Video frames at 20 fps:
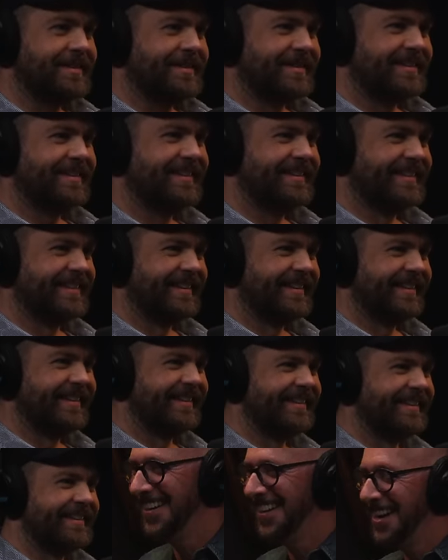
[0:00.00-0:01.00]
Yeah,
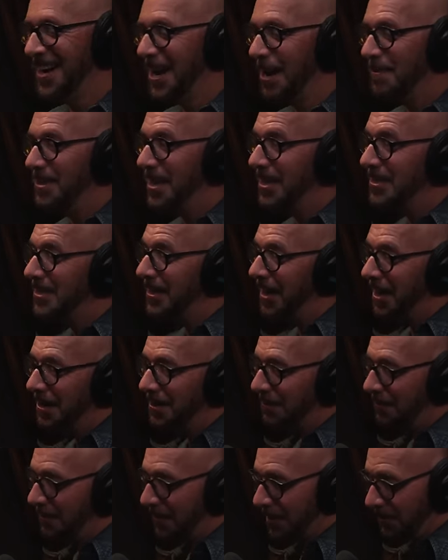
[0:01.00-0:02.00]
exactly. I mean, that's it. I
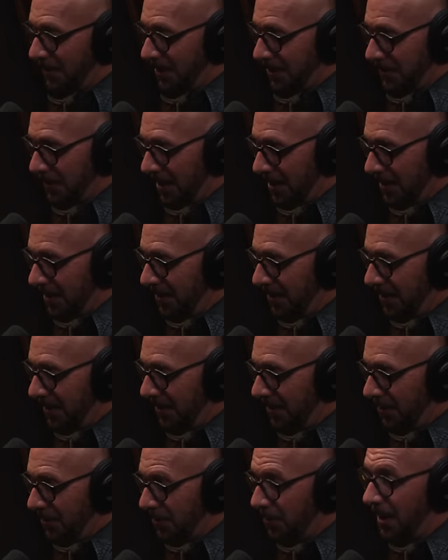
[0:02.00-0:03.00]
don't know if anyone has read the
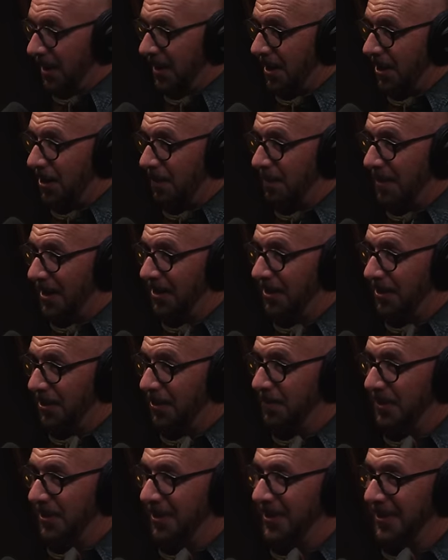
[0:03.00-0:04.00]
Gulag
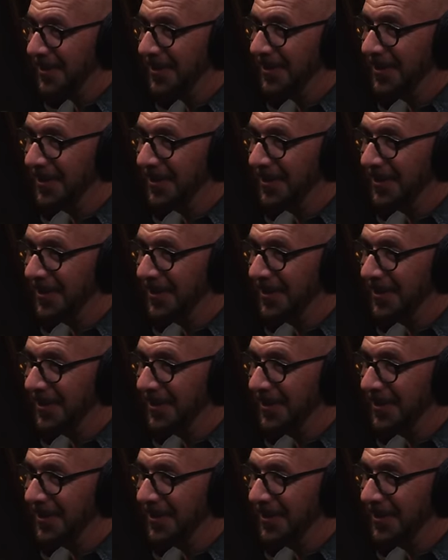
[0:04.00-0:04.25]
Archipelago book.